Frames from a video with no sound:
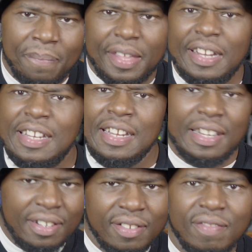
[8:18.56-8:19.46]
And
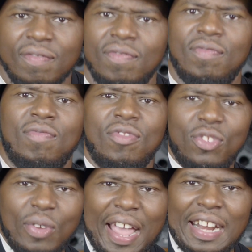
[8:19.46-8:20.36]
then
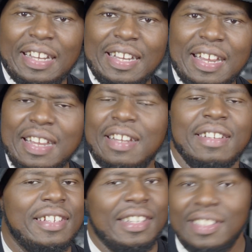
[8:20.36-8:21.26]
you A to D,
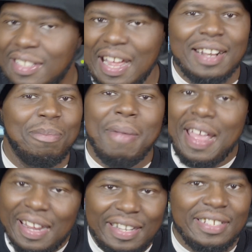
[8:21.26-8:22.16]
then it's not
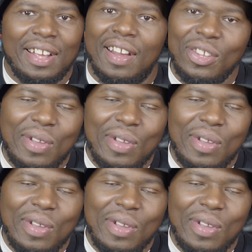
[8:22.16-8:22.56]
banging as hard.